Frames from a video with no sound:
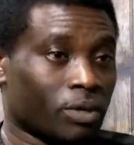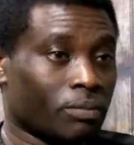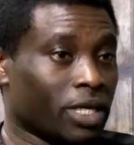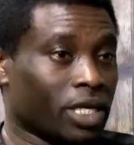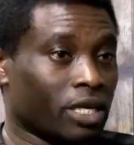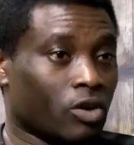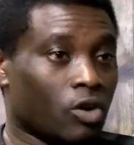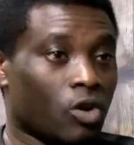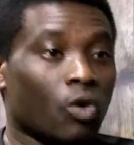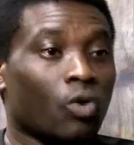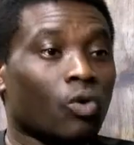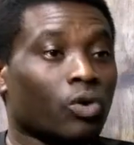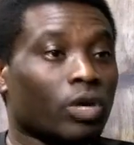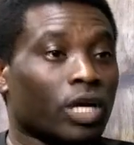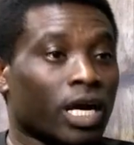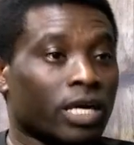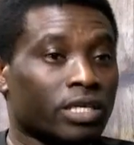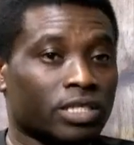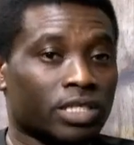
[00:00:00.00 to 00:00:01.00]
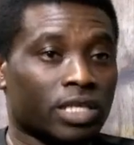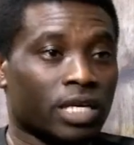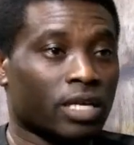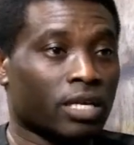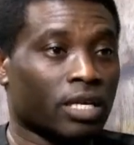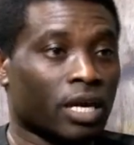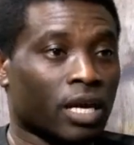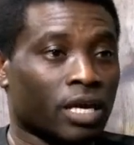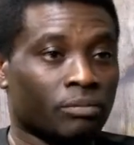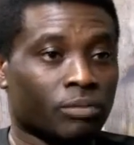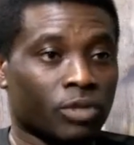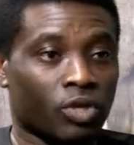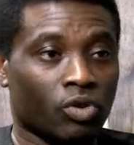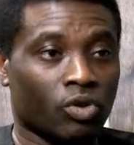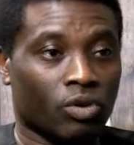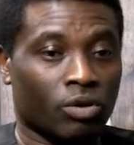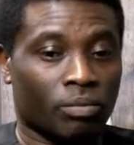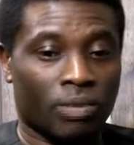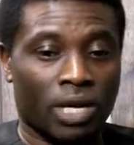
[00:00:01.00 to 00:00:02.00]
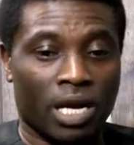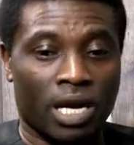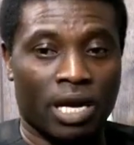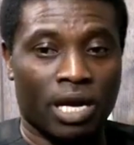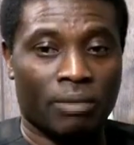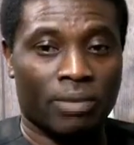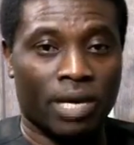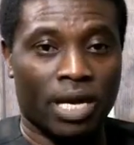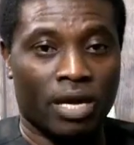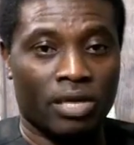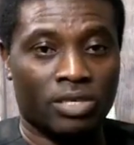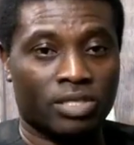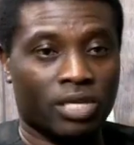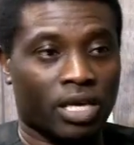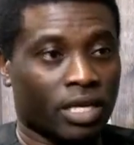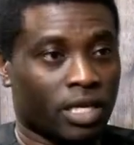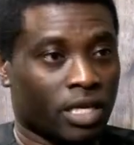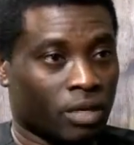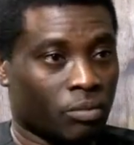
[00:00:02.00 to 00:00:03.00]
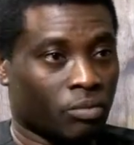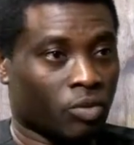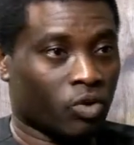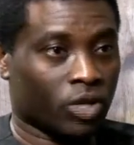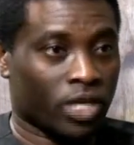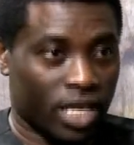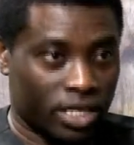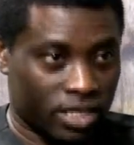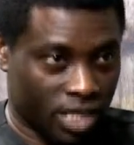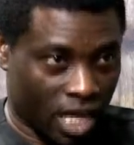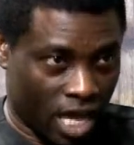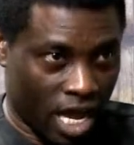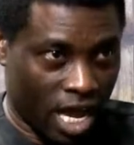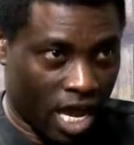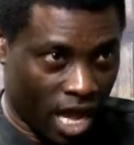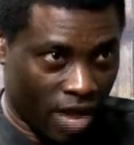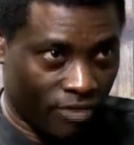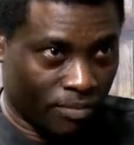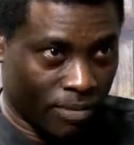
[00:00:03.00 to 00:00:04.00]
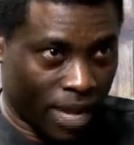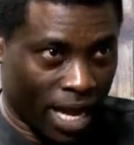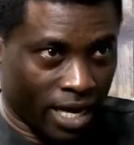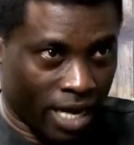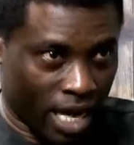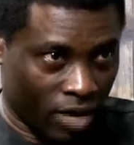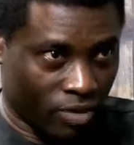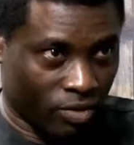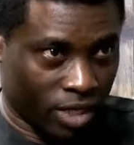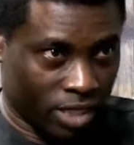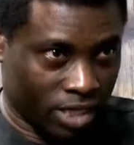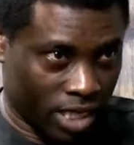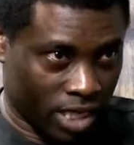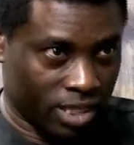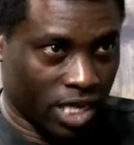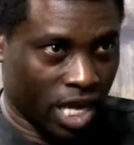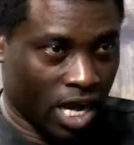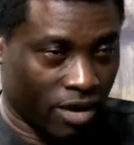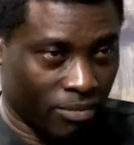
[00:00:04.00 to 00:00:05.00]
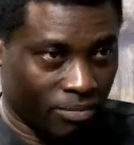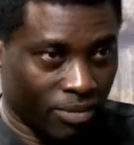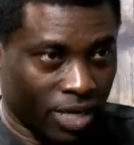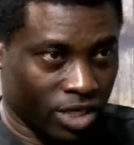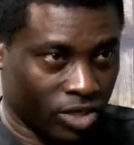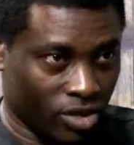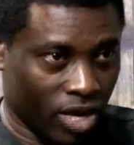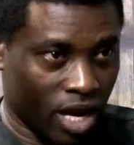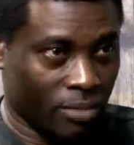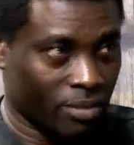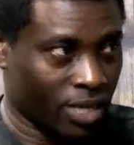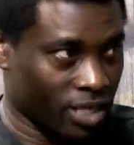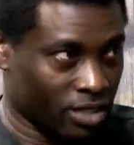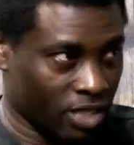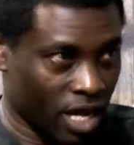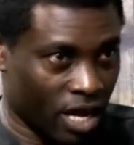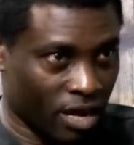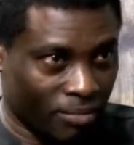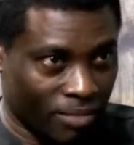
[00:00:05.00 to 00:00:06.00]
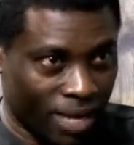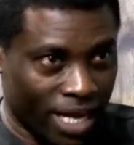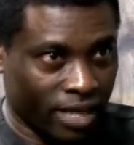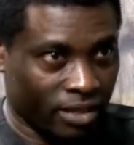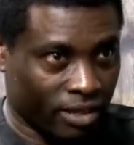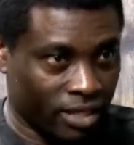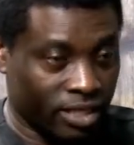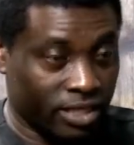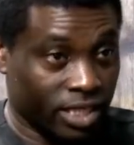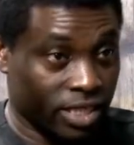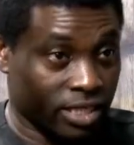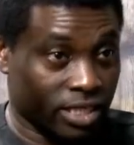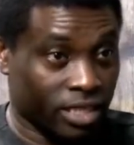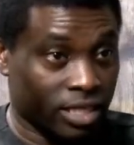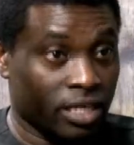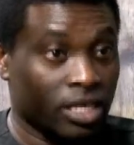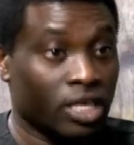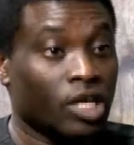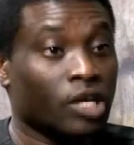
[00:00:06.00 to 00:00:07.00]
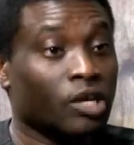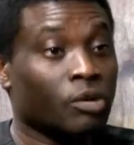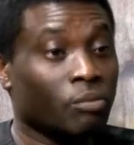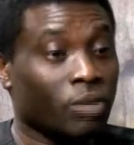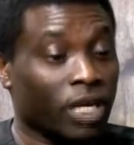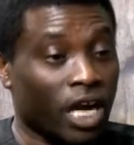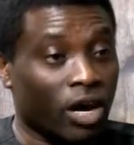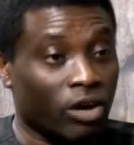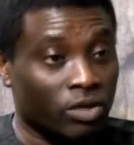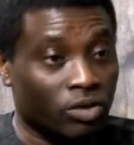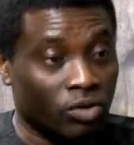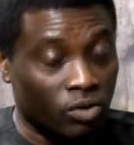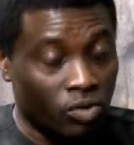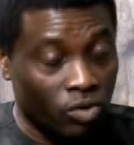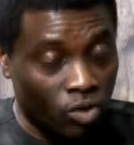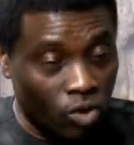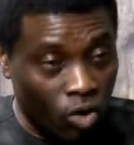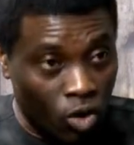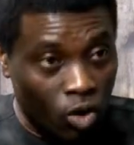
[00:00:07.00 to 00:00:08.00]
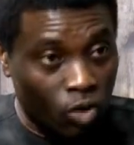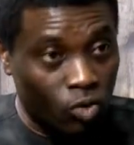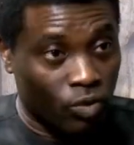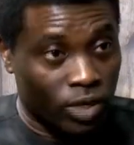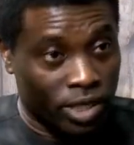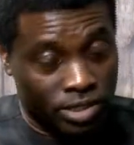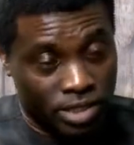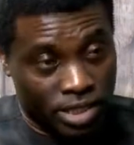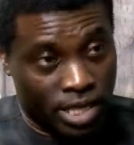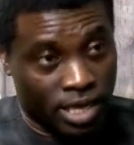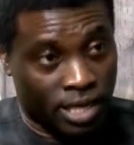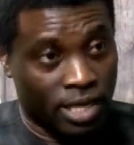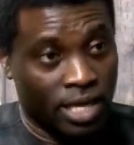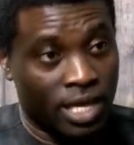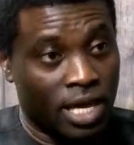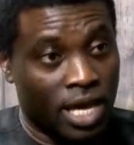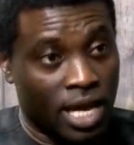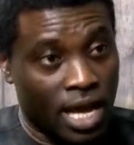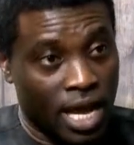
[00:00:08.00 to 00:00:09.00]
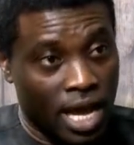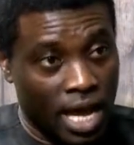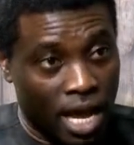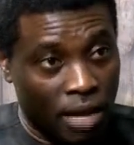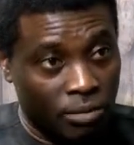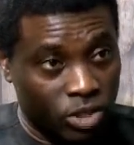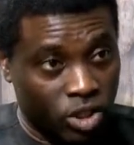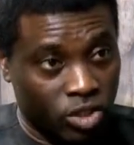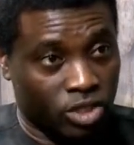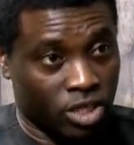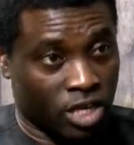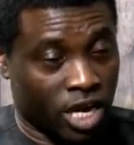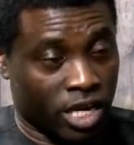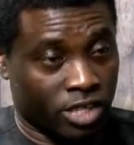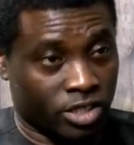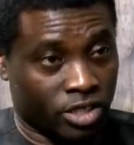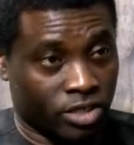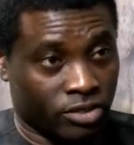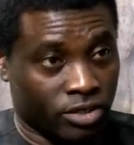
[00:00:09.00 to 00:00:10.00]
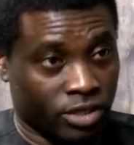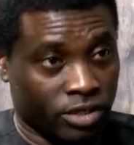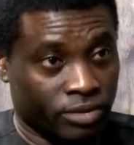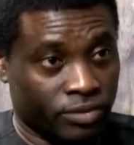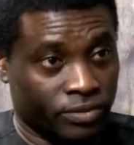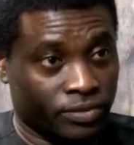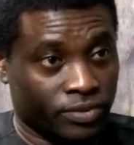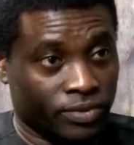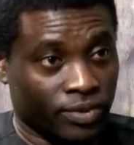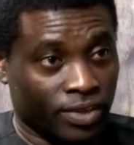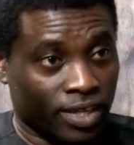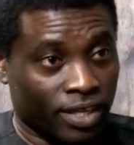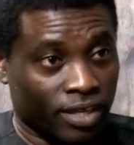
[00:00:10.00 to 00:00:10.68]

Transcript: put me in a hole and say, I'm Yoruba, I'm Hausa and Igbo. Yes, I have my language. Yes, I have my tribe. Yes, I have my ethnicity. But I would always say, I'm just a Nigerian.